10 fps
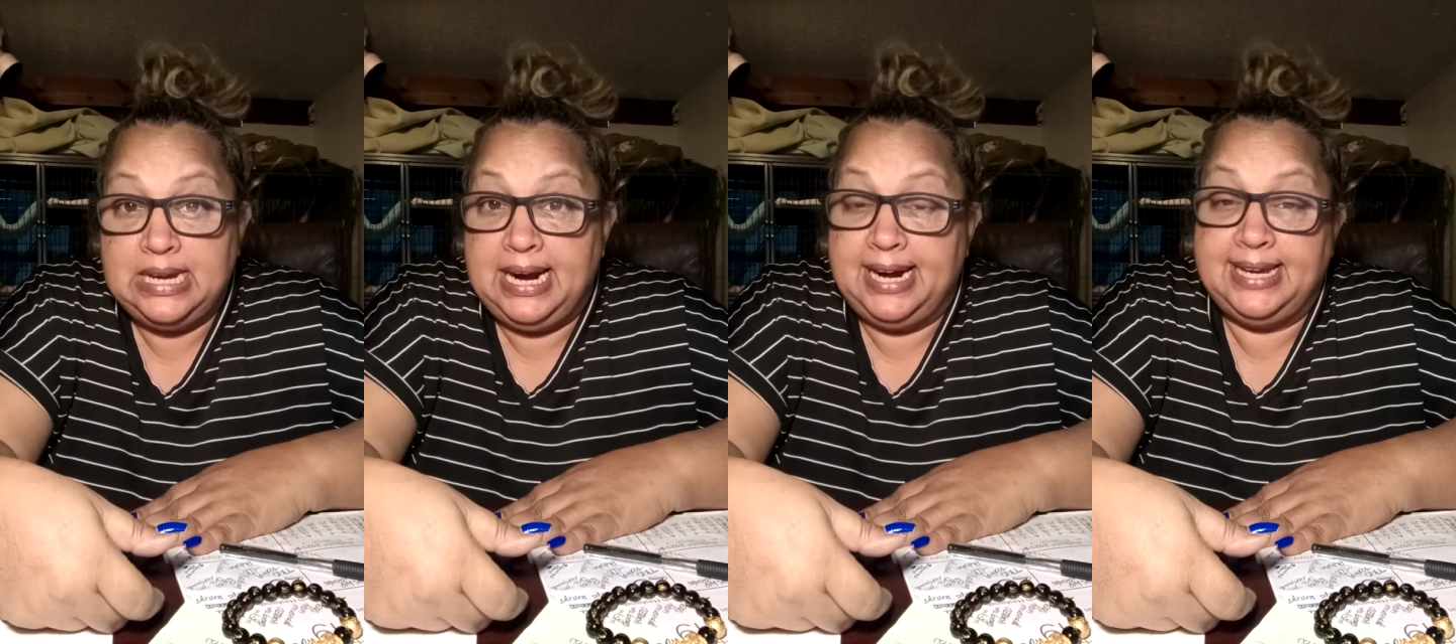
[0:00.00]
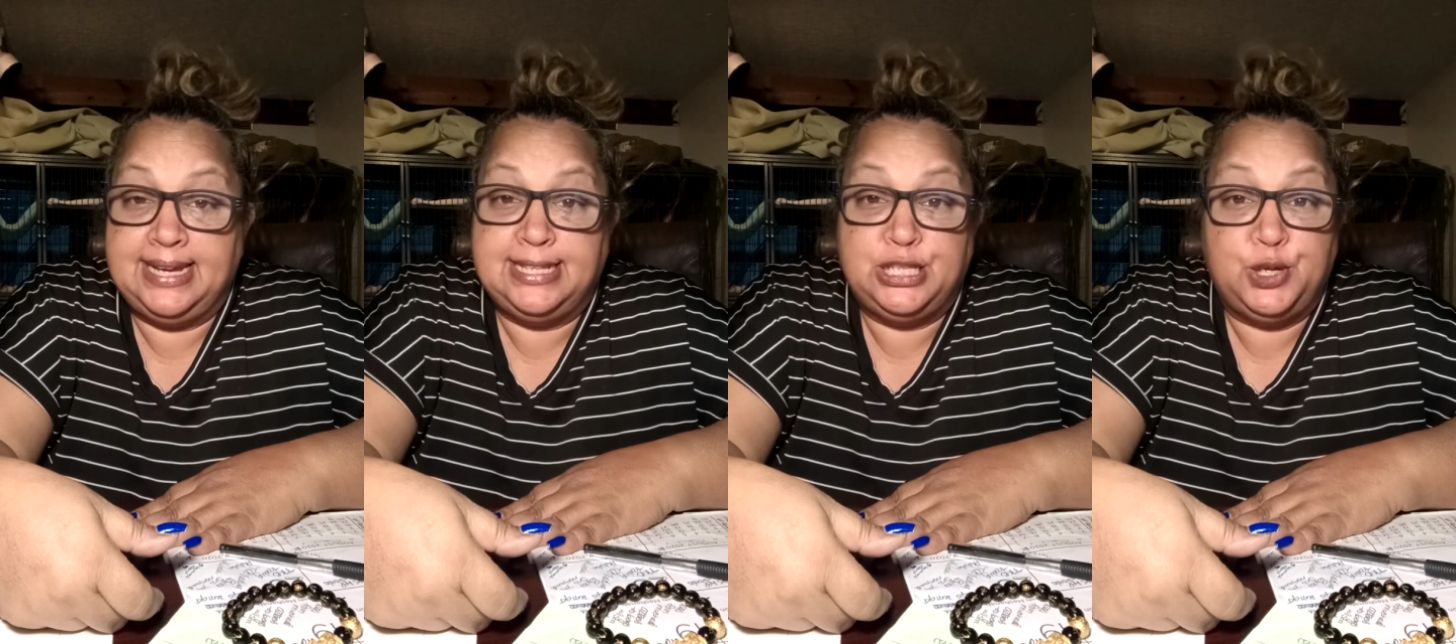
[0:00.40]
Alright,
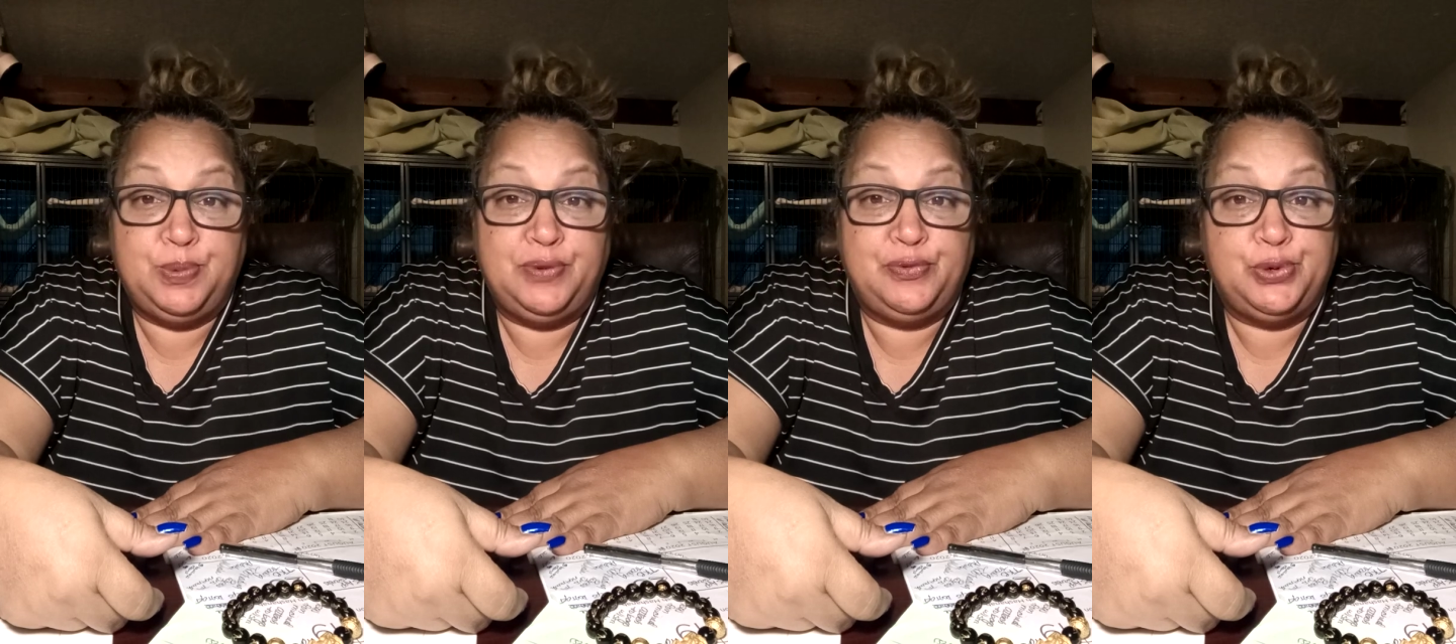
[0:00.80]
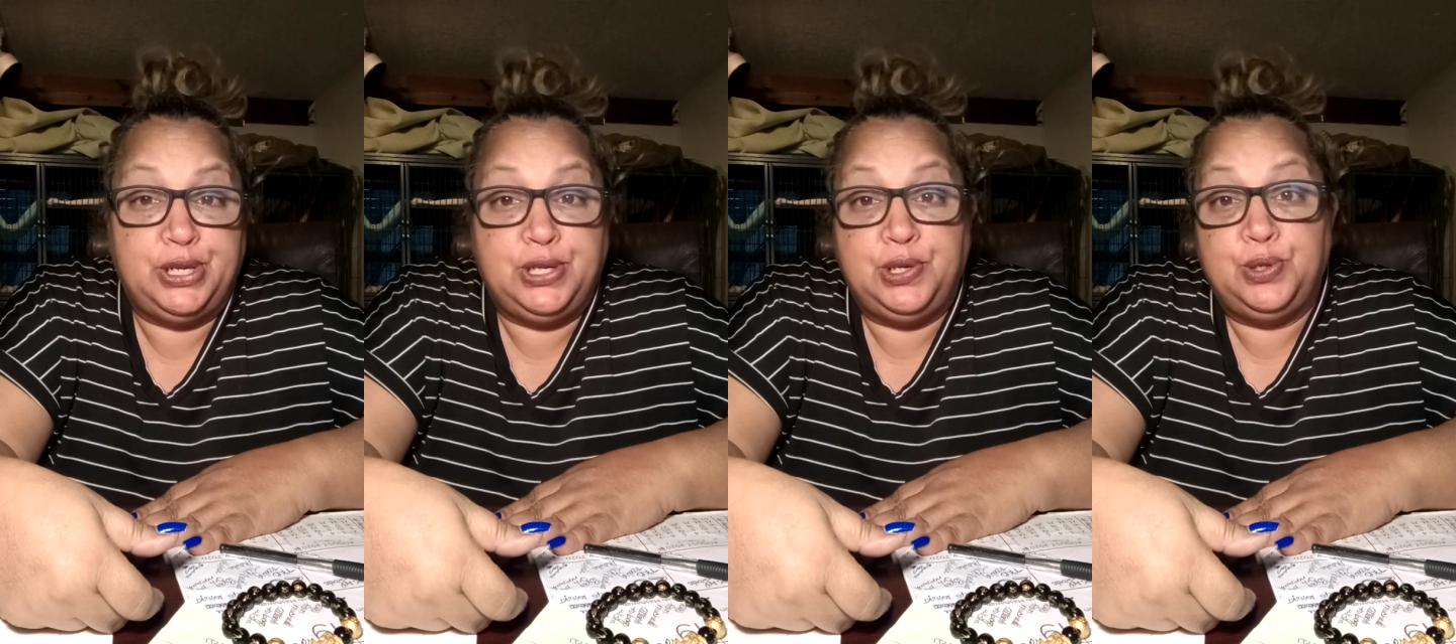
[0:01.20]
guys. So before
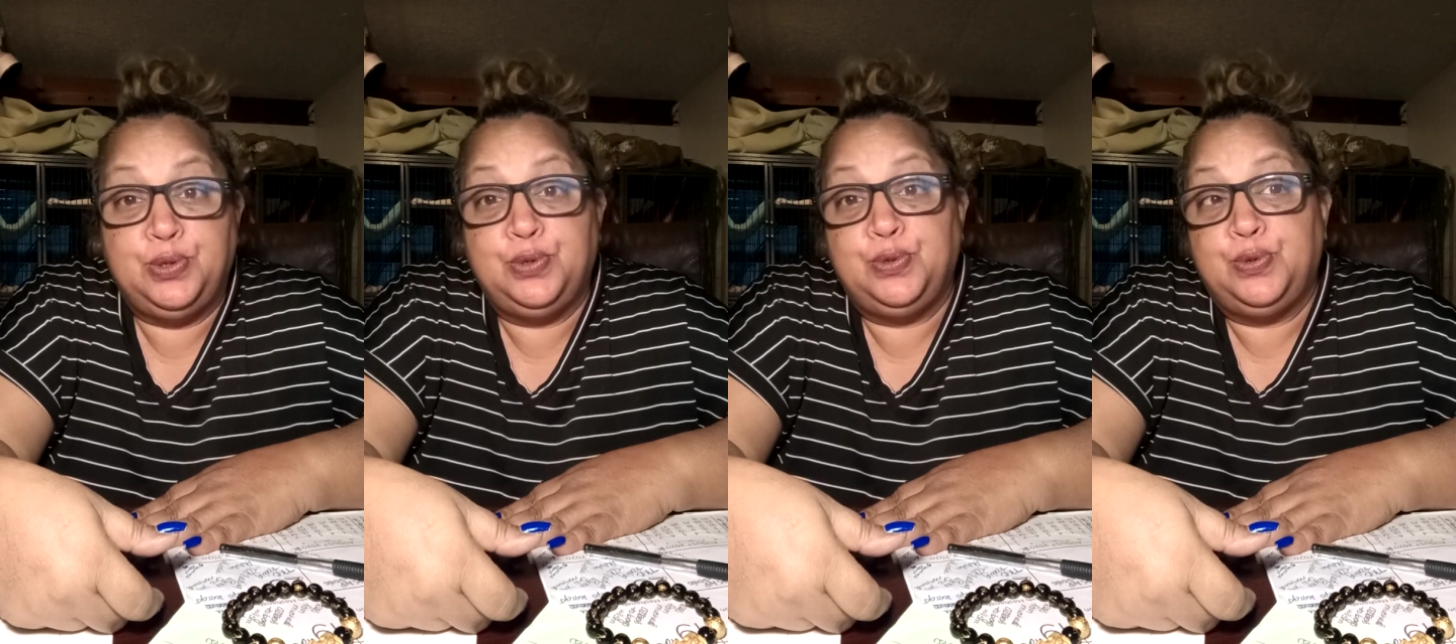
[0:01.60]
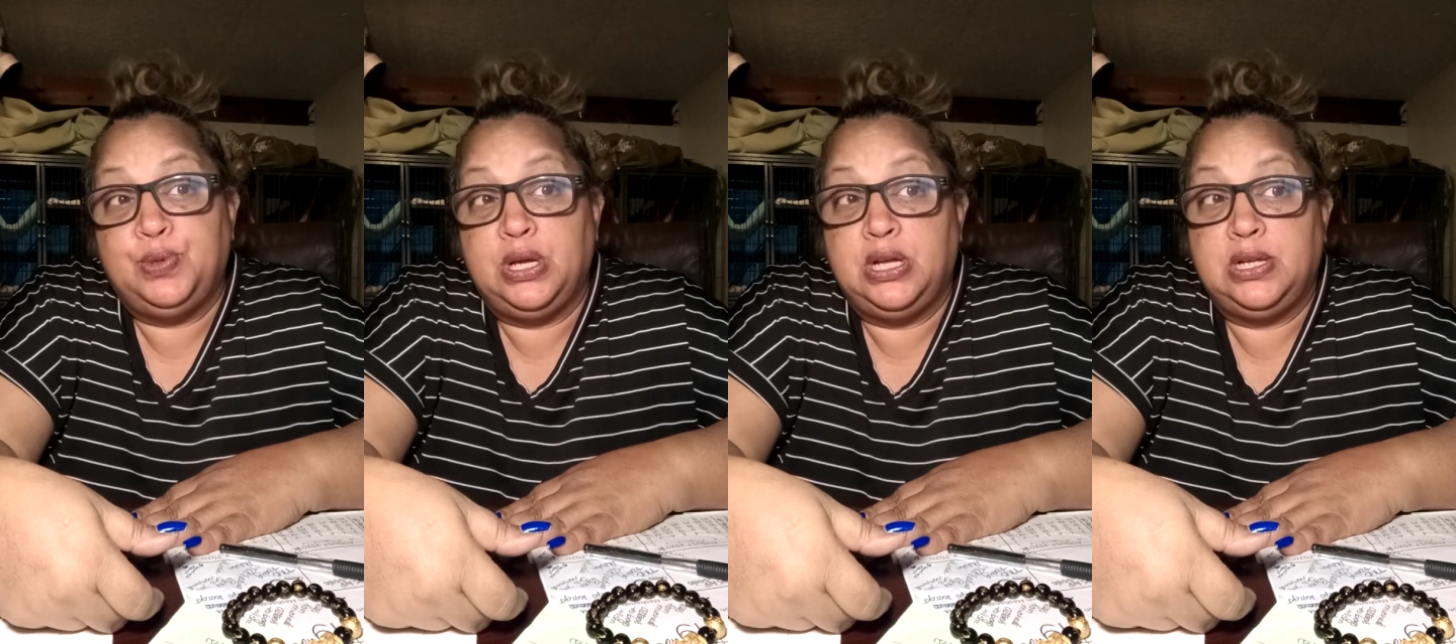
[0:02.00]
you
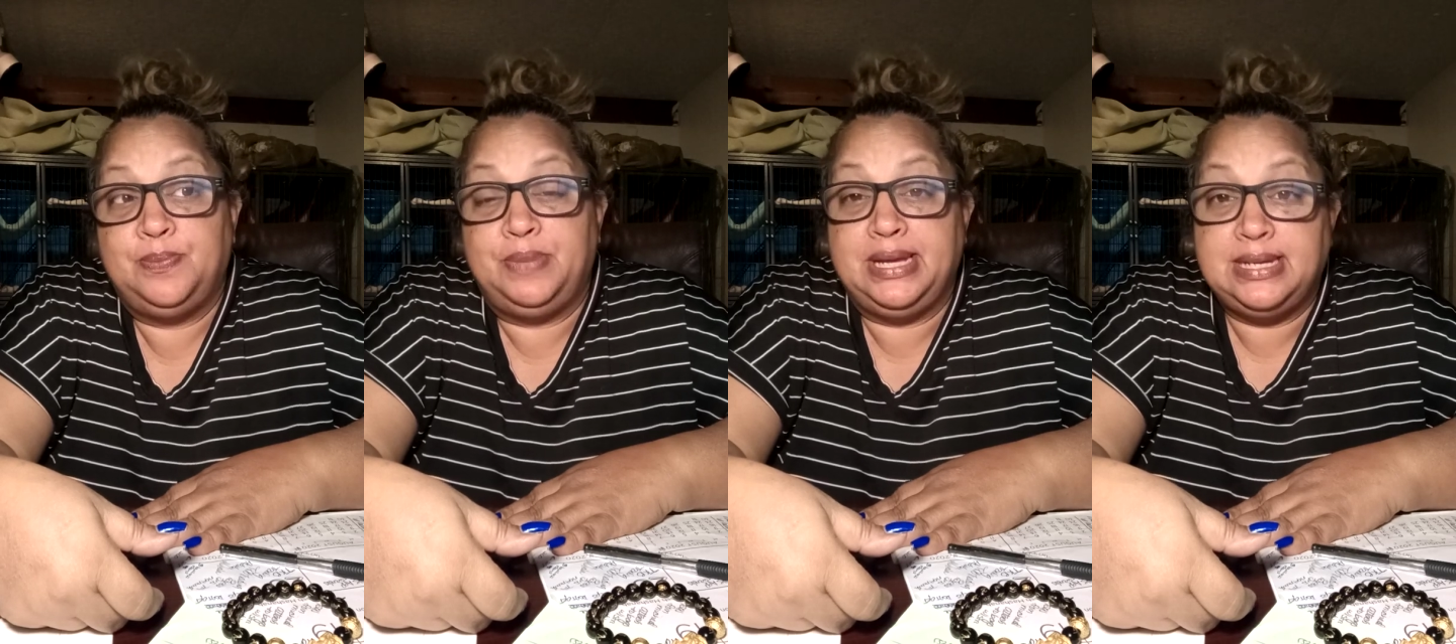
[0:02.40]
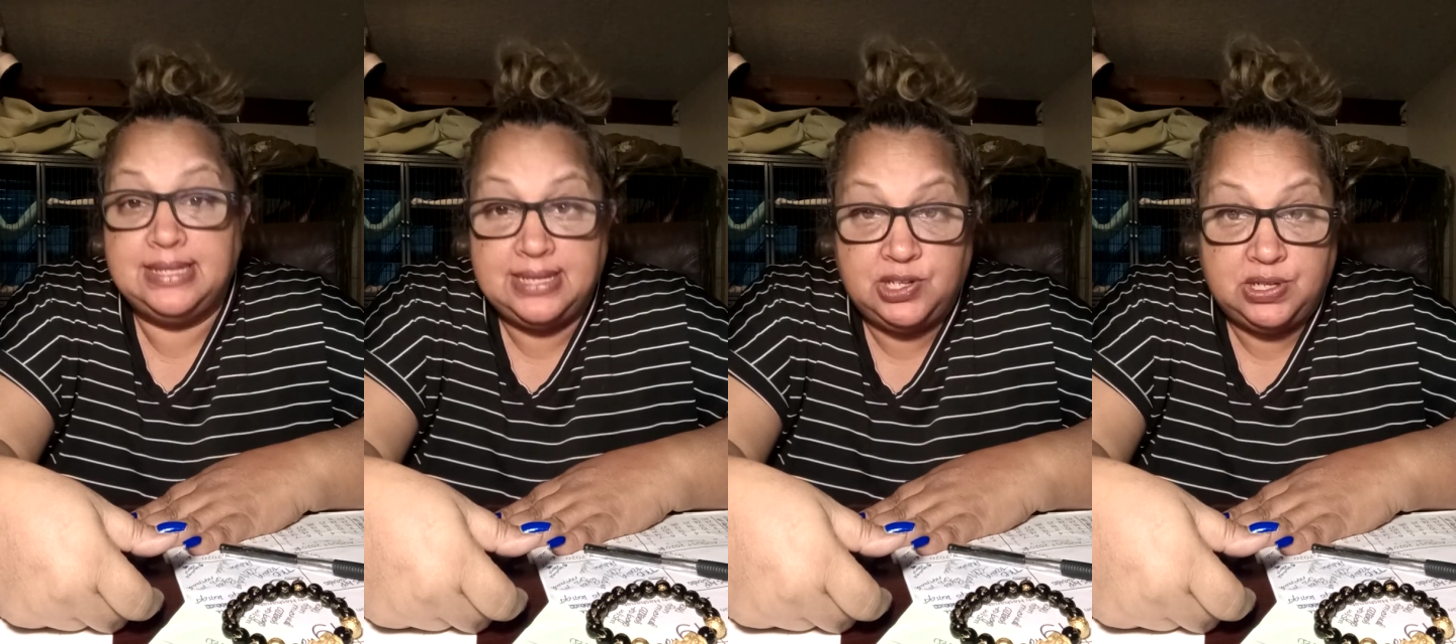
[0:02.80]
make a
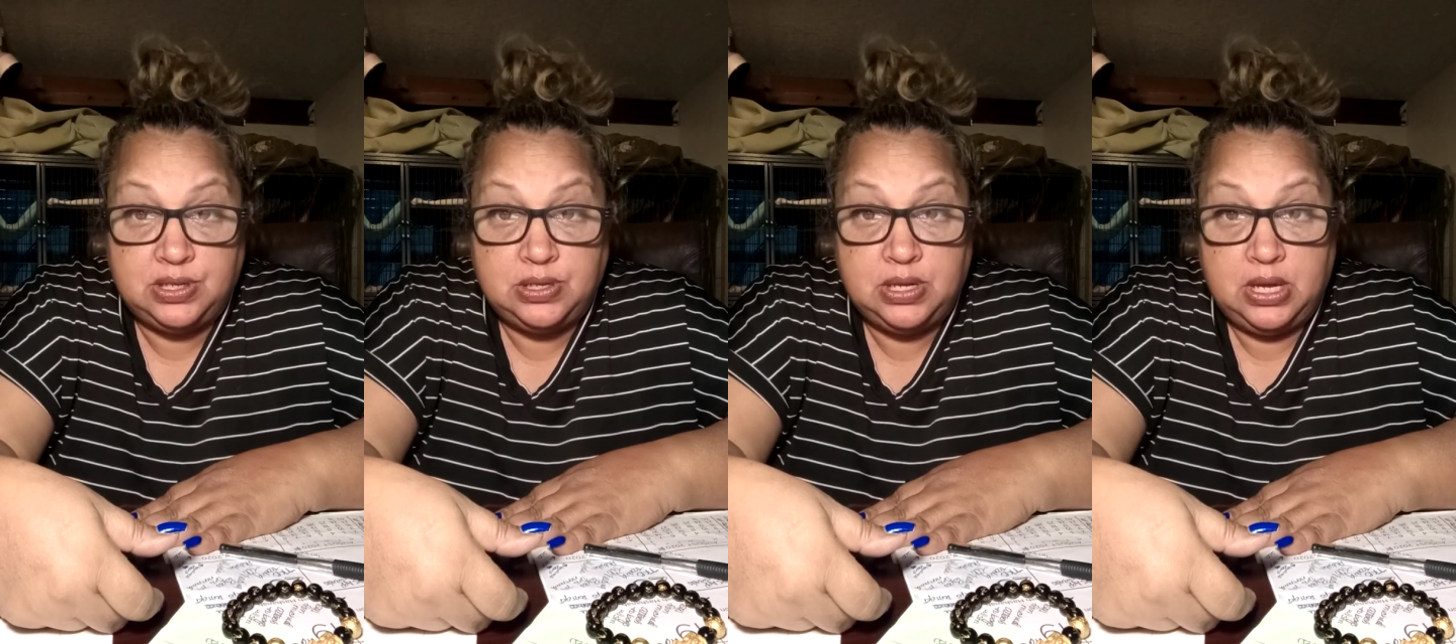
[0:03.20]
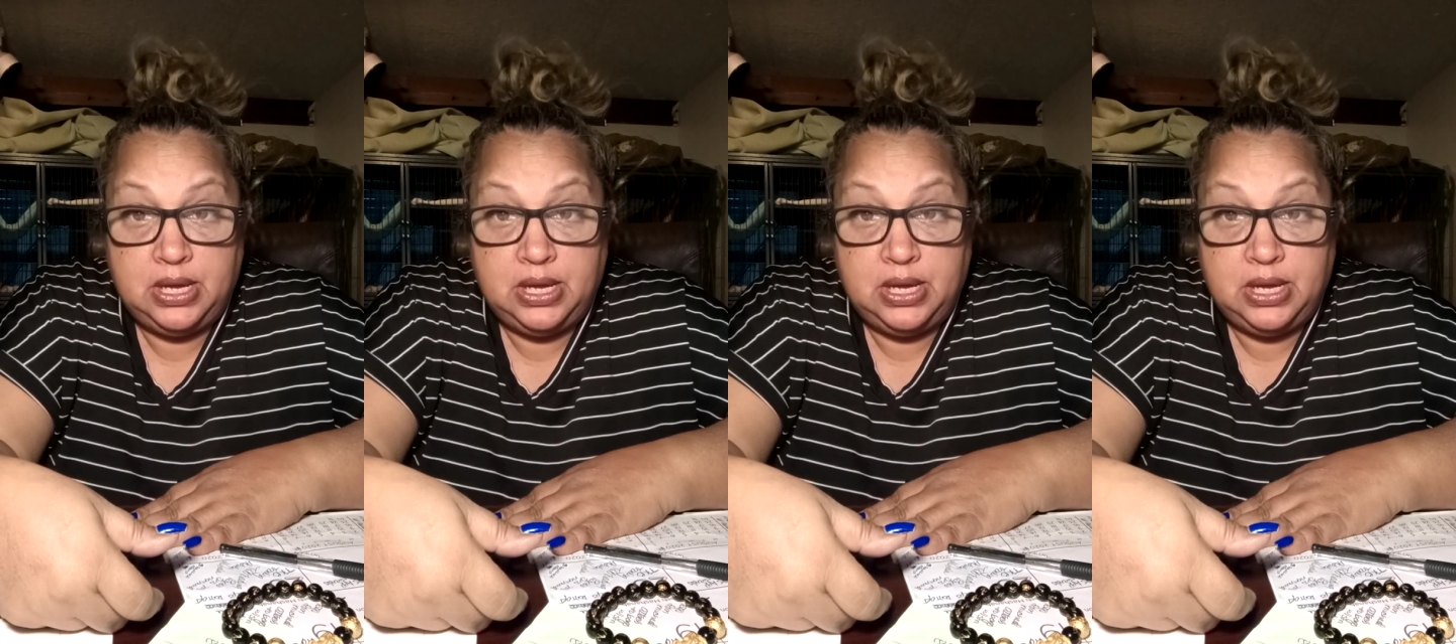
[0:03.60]
decision